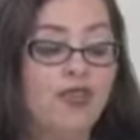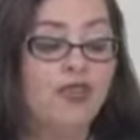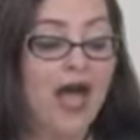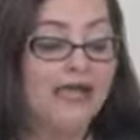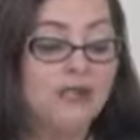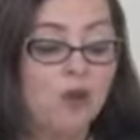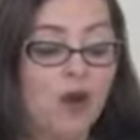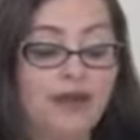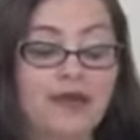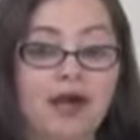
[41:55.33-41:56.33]
That's
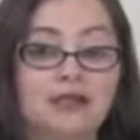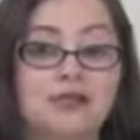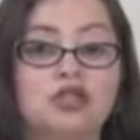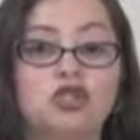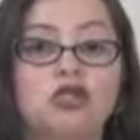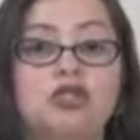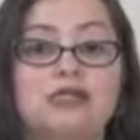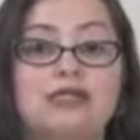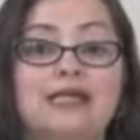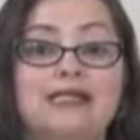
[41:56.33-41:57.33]
why the
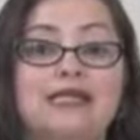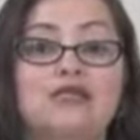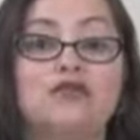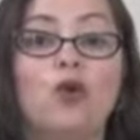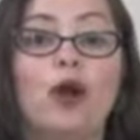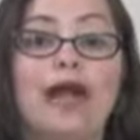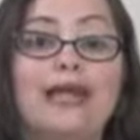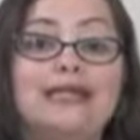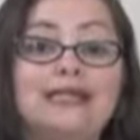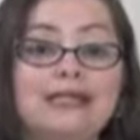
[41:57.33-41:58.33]
Constitution says it's for a
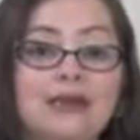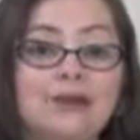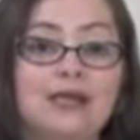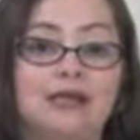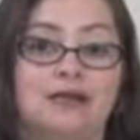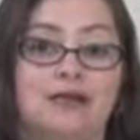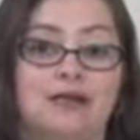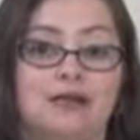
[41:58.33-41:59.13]
limited